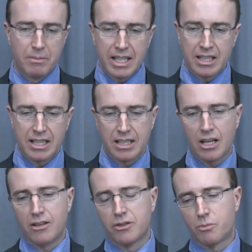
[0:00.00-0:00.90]
beginning
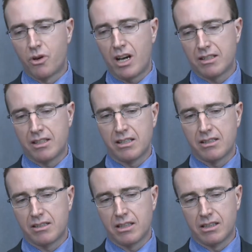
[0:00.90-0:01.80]
of the
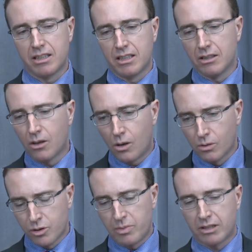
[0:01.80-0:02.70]
process in the
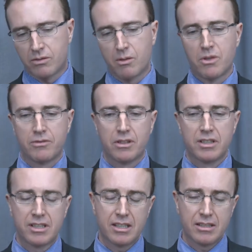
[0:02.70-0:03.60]
whole spectrum of the
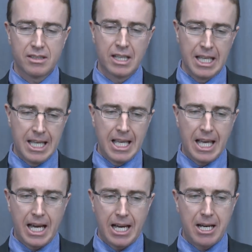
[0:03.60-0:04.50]
disease,
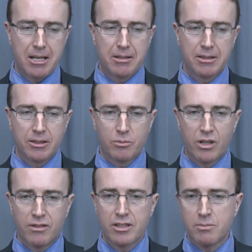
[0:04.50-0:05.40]
the
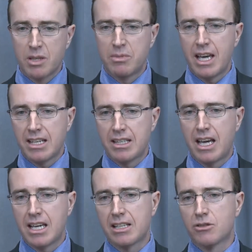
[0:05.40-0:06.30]
prevalence may be as
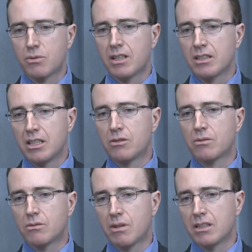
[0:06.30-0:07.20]
high as 20
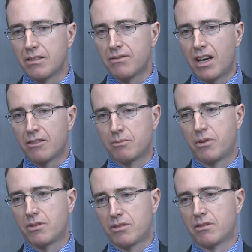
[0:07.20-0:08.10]
to
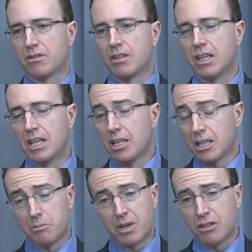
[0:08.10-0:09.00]
25%
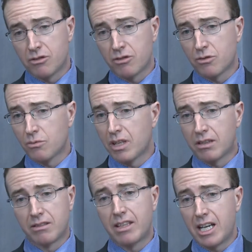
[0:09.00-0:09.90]
in patients
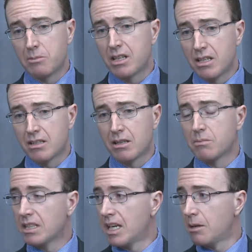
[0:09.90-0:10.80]
with diabetes
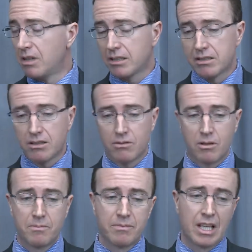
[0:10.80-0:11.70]
and metabolic
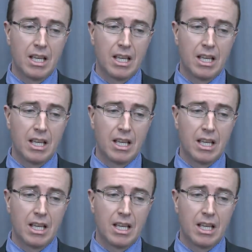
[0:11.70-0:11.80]
syndrome.